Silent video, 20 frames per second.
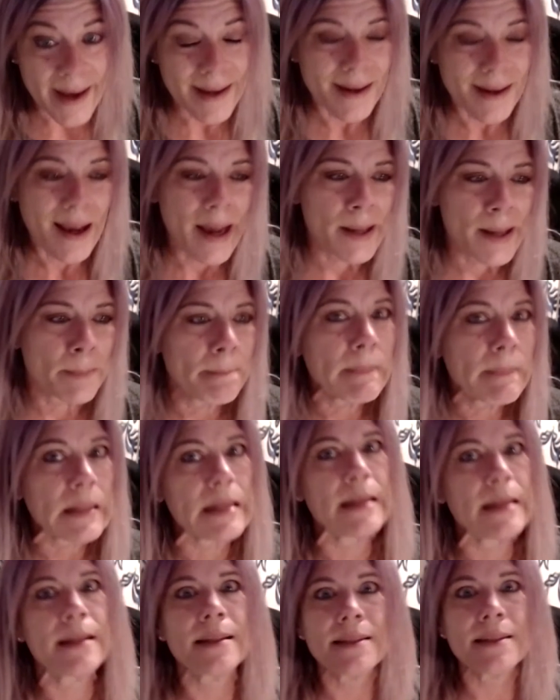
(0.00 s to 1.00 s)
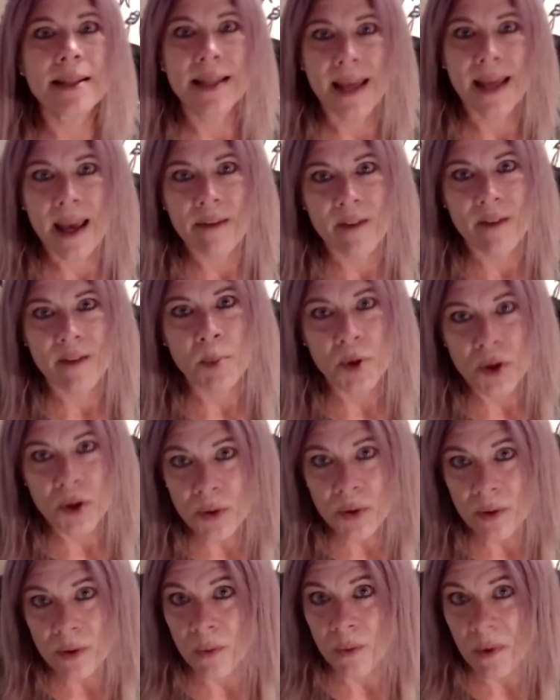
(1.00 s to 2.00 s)
I immediately gave up
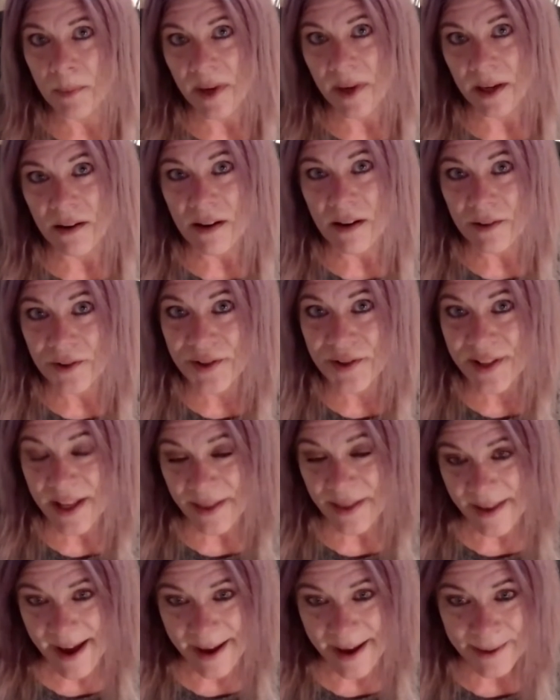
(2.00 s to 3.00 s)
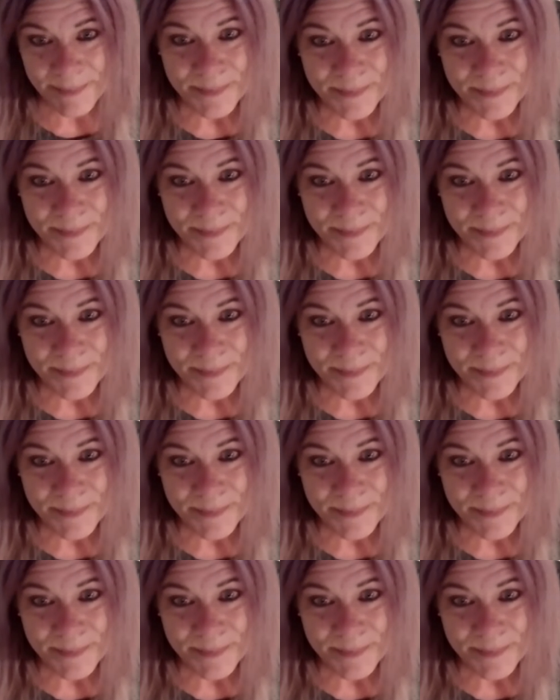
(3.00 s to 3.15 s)
gluten when my daughter said that.